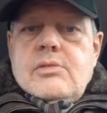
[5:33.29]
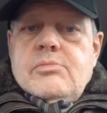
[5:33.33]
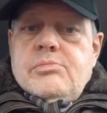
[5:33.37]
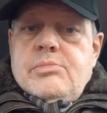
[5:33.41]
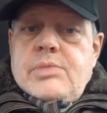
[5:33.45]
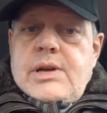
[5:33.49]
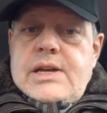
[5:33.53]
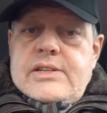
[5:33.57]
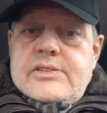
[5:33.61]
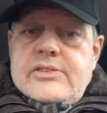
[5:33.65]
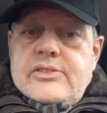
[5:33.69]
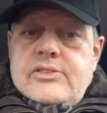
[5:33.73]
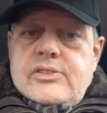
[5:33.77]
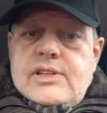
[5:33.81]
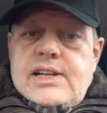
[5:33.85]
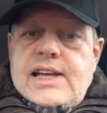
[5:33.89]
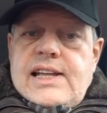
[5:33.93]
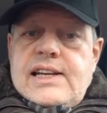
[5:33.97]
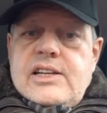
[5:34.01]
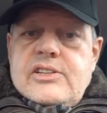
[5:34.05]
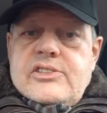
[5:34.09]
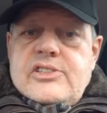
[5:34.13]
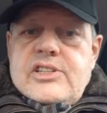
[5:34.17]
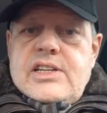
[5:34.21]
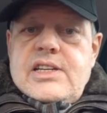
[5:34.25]
Peter's
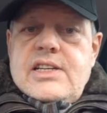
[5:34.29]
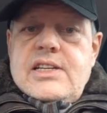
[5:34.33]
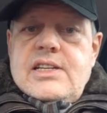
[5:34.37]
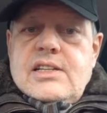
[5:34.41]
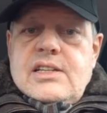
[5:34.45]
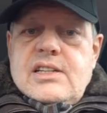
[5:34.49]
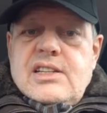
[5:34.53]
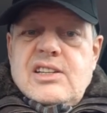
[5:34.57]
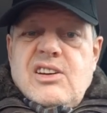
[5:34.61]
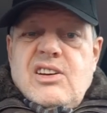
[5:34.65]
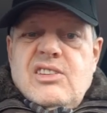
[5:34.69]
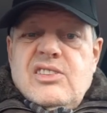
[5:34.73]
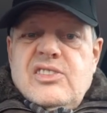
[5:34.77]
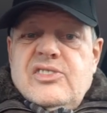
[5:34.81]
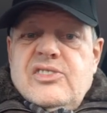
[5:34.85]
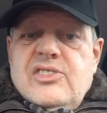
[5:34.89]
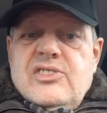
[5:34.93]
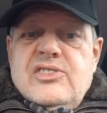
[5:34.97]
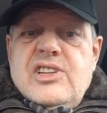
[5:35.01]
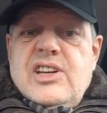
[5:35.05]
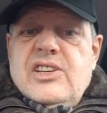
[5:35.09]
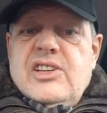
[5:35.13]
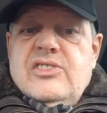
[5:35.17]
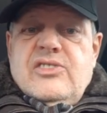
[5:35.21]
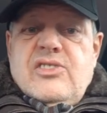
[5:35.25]
analogy kind of
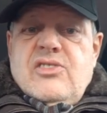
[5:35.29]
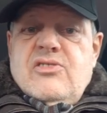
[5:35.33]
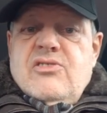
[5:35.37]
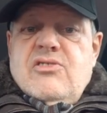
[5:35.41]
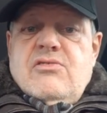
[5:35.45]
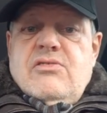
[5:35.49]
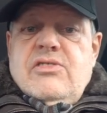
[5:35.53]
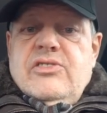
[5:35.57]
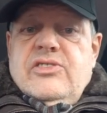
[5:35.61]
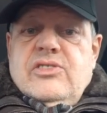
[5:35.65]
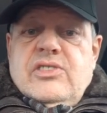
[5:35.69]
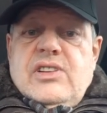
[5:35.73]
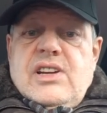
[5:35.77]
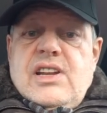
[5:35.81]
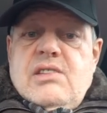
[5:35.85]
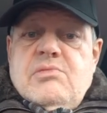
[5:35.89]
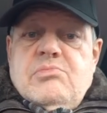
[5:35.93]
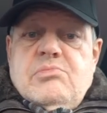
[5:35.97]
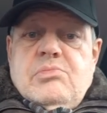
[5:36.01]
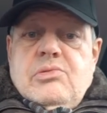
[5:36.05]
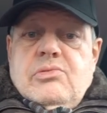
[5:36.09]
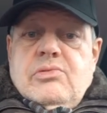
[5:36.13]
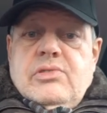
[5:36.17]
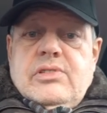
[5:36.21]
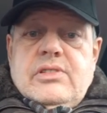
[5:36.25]
suggests that there isn't an end
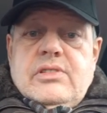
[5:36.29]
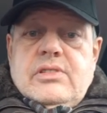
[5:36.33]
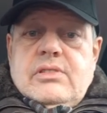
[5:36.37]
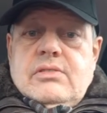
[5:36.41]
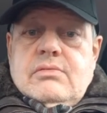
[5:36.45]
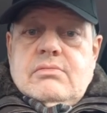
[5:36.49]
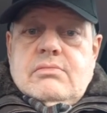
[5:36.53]
point.